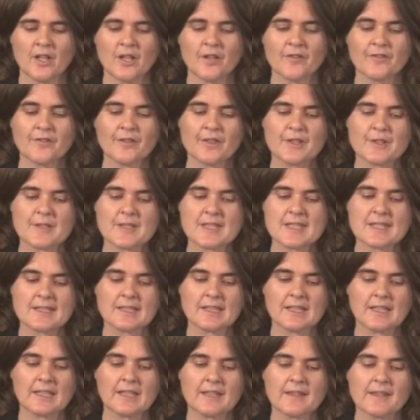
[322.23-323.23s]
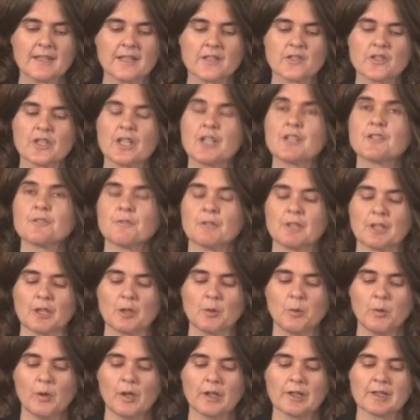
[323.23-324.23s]
Firstly, that gender
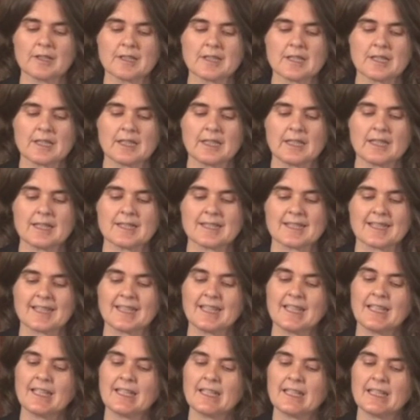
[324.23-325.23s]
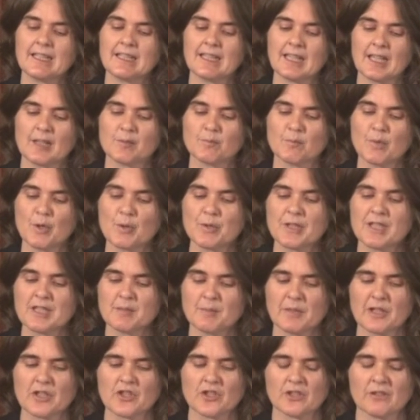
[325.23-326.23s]
inequality is a key and
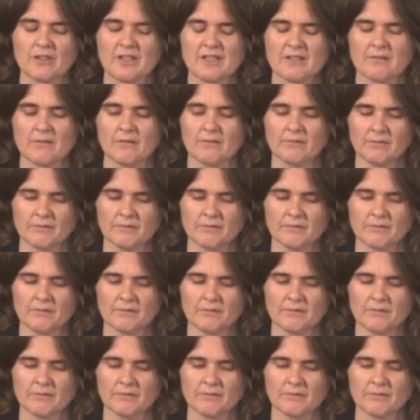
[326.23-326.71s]
multidimensional